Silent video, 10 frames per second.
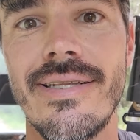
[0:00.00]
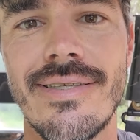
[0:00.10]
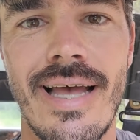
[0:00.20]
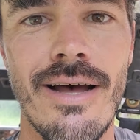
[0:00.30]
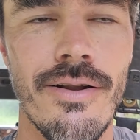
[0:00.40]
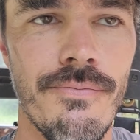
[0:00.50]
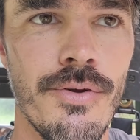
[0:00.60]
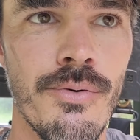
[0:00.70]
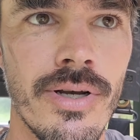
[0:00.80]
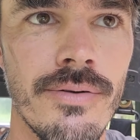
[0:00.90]
out, if
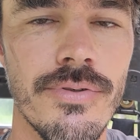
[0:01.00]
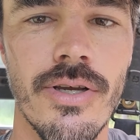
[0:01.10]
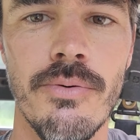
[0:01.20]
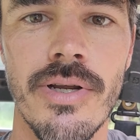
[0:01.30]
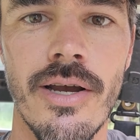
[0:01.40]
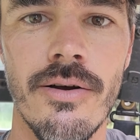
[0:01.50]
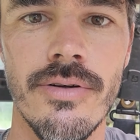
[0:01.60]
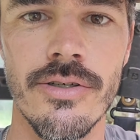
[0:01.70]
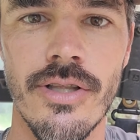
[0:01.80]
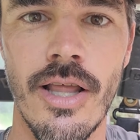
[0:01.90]
you will. So here we go.
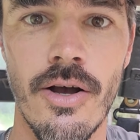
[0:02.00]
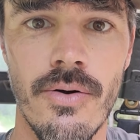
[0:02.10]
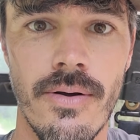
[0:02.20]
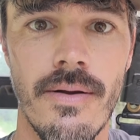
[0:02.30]
Here's low.